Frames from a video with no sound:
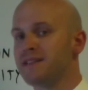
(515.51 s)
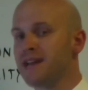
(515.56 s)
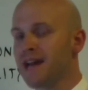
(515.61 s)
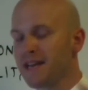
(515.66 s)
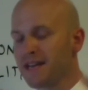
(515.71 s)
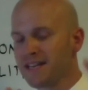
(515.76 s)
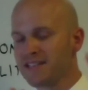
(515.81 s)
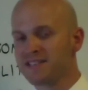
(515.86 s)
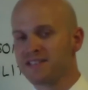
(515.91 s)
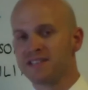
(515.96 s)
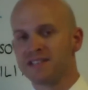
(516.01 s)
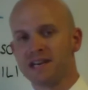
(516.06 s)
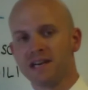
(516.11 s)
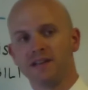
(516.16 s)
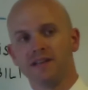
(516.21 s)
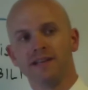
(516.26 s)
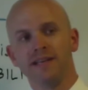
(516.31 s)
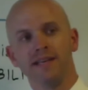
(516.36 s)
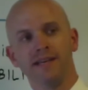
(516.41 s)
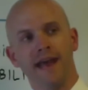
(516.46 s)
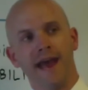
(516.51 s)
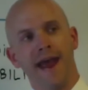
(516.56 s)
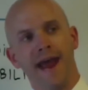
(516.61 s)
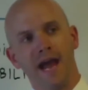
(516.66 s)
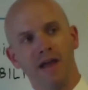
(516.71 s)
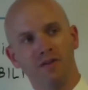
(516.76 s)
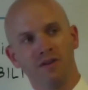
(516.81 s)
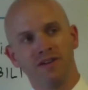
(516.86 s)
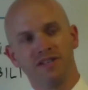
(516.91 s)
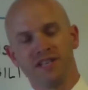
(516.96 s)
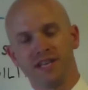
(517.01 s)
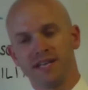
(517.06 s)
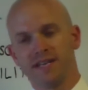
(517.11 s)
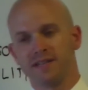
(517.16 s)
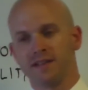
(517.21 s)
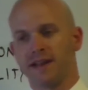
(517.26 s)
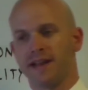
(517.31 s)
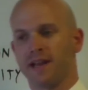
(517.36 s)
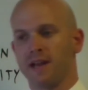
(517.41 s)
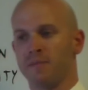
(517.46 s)
not necessarily
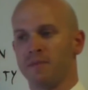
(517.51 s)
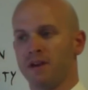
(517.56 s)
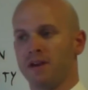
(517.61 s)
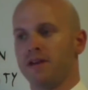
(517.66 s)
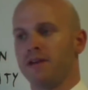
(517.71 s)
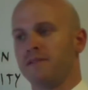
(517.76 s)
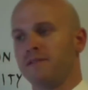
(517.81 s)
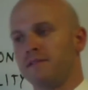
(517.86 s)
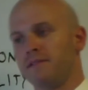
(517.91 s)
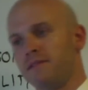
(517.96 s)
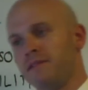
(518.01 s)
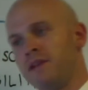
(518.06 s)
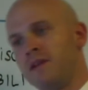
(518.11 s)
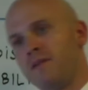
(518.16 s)
allergies, like I'm gonna,